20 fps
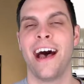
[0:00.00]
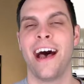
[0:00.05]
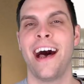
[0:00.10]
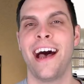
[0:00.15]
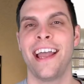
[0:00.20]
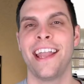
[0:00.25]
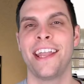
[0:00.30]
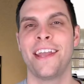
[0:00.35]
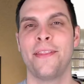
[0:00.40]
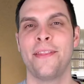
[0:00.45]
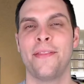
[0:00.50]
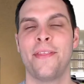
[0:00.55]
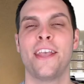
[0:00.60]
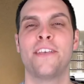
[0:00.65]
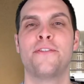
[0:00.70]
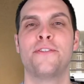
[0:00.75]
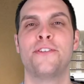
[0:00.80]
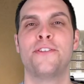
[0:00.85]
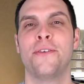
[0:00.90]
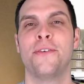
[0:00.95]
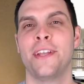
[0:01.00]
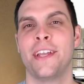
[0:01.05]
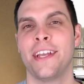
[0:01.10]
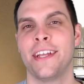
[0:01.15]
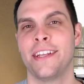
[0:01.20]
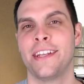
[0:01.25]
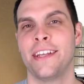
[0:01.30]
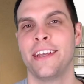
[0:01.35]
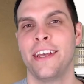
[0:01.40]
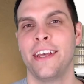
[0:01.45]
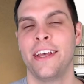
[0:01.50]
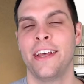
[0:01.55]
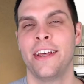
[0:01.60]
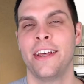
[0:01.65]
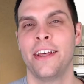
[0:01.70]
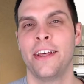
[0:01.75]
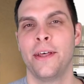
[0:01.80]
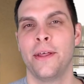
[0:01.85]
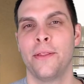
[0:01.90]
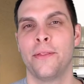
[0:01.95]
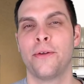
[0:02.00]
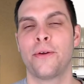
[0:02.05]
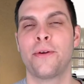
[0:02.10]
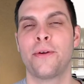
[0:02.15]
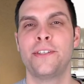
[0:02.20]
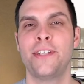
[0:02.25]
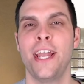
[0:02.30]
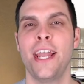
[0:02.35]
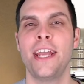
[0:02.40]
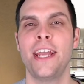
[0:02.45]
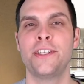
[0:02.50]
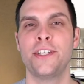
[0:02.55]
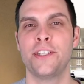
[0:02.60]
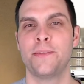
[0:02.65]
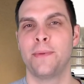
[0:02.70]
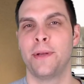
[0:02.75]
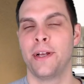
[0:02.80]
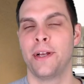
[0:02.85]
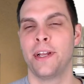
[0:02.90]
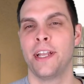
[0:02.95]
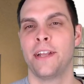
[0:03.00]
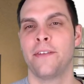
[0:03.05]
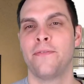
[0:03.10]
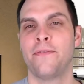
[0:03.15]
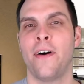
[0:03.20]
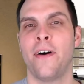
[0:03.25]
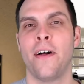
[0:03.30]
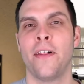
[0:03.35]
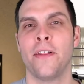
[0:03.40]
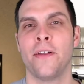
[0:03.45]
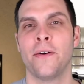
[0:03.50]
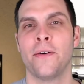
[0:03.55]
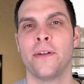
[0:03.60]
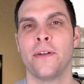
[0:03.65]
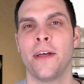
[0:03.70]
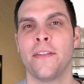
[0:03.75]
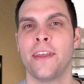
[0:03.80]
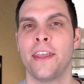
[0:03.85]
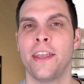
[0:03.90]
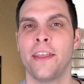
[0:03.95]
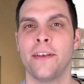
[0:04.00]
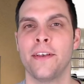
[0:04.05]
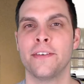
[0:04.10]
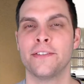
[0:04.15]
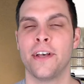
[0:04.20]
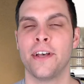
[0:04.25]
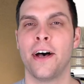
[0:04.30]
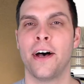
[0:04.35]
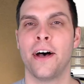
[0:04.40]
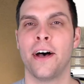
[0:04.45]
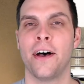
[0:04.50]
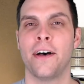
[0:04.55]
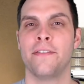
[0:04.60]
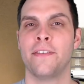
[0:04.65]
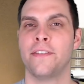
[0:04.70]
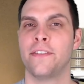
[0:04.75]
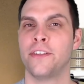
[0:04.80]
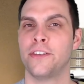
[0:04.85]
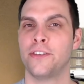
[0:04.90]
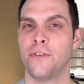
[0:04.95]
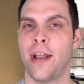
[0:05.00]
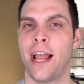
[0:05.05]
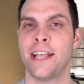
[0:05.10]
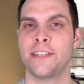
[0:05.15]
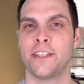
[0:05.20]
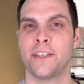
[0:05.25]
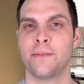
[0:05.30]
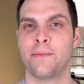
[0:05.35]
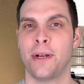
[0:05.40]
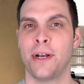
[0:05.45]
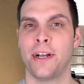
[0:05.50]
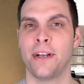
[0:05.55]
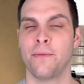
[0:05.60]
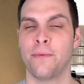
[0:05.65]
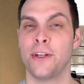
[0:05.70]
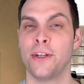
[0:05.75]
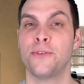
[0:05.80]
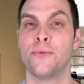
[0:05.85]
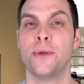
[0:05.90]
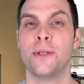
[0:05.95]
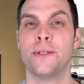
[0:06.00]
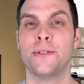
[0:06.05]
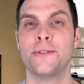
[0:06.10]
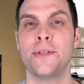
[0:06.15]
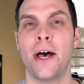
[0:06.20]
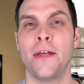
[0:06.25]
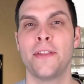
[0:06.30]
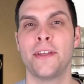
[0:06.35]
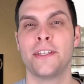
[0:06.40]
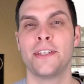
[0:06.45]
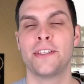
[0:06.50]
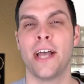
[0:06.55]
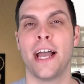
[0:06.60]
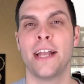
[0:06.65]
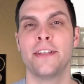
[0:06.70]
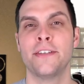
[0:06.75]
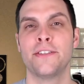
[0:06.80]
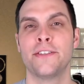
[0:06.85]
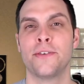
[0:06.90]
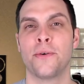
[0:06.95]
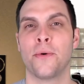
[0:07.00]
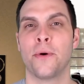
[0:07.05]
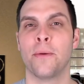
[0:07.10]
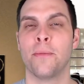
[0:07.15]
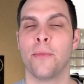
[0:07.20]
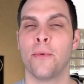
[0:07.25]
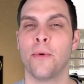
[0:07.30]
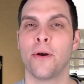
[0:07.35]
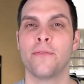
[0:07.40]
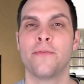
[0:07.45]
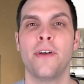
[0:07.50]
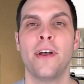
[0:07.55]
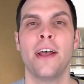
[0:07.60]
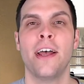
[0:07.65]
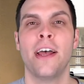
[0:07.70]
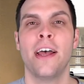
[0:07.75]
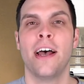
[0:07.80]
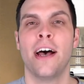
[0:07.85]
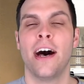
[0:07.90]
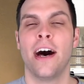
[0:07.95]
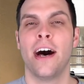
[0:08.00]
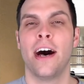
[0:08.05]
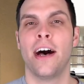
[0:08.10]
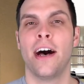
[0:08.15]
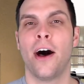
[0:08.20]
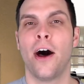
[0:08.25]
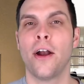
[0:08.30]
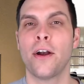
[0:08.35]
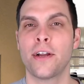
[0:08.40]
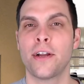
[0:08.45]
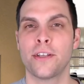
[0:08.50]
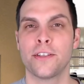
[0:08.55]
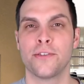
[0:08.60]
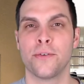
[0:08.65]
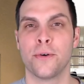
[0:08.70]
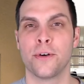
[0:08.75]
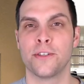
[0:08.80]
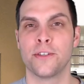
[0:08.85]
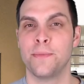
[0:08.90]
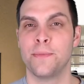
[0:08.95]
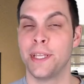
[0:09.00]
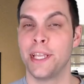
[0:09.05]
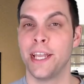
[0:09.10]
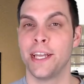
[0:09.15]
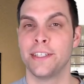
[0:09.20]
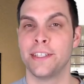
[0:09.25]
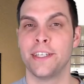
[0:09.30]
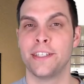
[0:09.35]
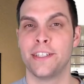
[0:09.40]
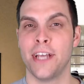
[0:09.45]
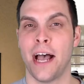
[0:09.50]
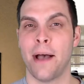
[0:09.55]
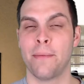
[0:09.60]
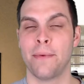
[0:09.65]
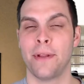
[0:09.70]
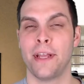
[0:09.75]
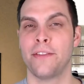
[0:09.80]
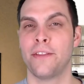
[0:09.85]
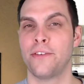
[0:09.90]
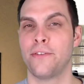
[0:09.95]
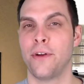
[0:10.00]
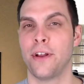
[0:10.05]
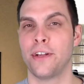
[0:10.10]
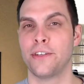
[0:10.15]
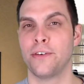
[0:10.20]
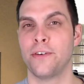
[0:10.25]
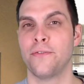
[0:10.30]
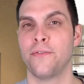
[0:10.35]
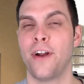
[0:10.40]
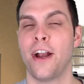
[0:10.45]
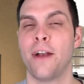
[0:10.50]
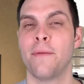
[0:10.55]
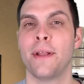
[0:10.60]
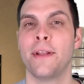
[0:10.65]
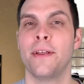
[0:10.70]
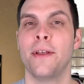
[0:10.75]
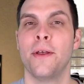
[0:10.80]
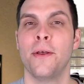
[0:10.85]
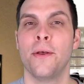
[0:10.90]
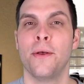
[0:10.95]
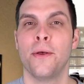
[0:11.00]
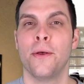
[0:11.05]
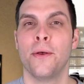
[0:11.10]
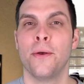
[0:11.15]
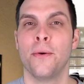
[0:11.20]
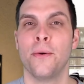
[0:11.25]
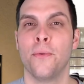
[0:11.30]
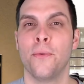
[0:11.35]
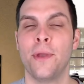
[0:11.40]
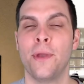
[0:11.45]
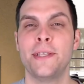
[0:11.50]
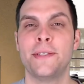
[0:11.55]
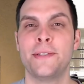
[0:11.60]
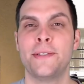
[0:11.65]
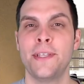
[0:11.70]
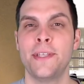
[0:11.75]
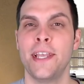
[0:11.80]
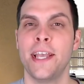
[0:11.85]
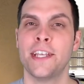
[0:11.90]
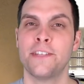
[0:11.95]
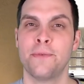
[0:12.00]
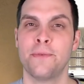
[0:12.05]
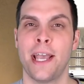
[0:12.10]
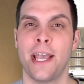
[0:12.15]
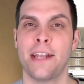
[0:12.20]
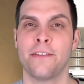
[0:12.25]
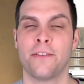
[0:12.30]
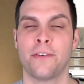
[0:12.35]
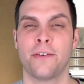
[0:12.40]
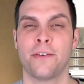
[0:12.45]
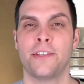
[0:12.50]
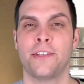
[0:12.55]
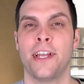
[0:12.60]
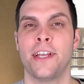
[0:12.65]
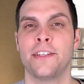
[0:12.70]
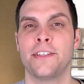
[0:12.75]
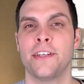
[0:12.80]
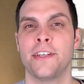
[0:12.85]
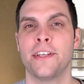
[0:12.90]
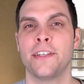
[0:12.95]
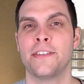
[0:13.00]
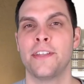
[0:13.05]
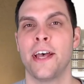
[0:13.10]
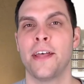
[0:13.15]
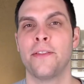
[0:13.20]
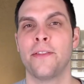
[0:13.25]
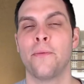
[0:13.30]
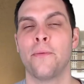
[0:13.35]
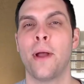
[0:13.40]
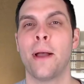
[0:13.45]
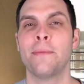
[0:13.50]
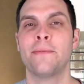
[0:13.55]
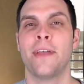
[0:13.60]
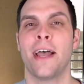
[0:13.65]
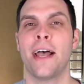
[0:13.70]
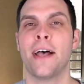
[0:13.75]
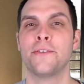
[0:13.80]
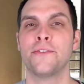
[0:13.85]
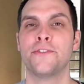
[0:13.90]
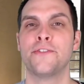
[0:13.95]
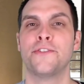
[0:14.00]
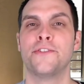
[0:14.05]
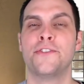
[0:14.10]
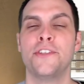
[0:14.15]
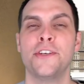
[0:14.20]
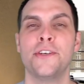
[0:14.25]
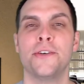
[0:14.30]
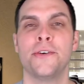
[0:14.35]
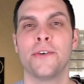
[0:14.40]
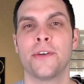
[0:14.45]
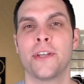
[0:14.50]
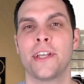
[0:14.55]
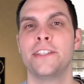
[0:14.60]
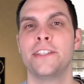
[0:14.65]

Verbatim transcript: Hi, and thanks for tuning in. The Cretaceous period followed on the heels of the Jurassic period, in which we saw the dinosauromorph uh, archosaurs begin to dominate the terrestrial environment. We see as we head into the Cretaceous that the reptiles still